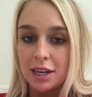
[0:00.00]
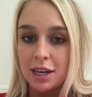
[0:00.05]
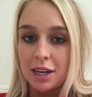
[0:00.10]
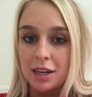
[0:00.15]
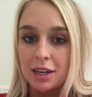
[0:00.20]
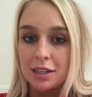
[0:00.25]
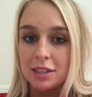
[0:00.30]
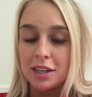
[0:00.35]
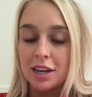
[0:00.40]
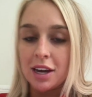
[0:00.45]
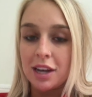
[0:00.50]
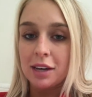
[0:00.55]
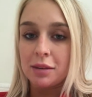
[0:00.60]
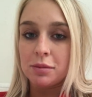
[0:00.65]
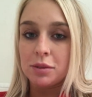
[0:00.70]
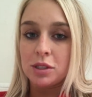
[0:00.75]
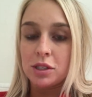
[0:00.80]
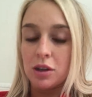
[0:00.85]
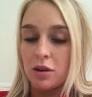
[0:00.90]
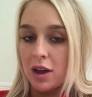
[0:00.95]
and
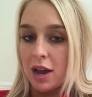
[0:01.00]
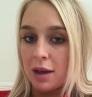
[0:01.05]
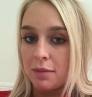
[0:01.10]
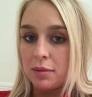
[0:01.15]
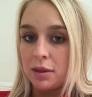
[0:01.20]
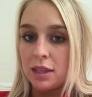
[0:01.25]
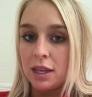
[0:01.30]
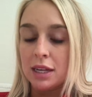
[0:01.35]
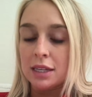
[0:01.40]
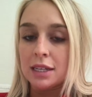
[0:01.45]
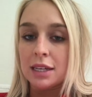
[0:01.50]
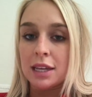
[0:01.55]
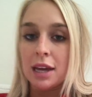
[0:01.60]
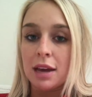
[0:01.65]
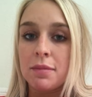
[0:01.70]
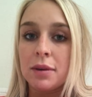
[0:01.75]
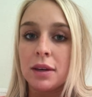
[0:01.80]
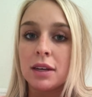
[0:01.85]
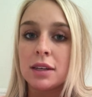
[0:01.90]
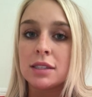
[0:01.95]
I'm so happy they did
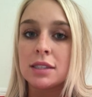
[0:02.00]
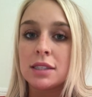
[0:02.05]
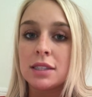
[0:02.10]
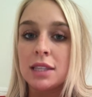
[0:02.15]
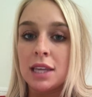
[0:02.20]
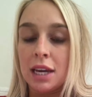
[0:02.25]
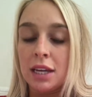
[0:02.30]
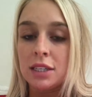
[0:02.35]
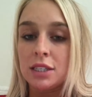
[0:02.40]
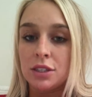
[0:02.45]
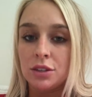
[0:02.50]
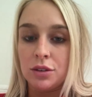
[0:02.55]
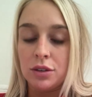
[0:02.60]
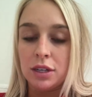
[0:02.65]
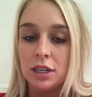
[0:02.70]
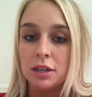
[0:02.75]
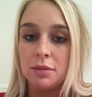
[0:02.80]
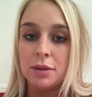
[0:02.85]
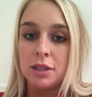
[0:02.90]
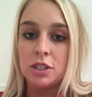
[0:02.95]
because they do
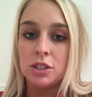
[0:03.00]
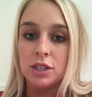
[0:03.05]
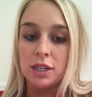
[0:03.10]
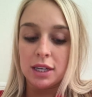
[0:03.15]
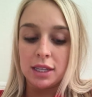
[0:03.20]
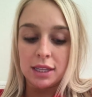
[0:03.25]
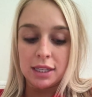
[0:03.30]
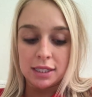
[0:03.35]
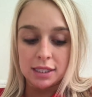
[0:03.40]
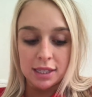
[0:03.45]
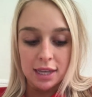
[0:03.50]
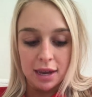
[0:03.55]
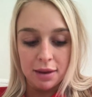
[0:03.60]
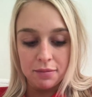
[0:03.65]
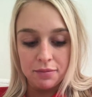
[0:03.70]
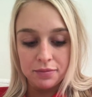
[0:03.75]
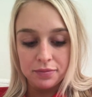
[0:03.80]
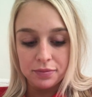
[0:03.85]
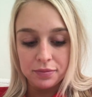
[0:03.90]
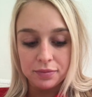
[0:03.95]
need to be treated the
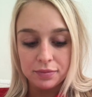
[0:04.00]
same.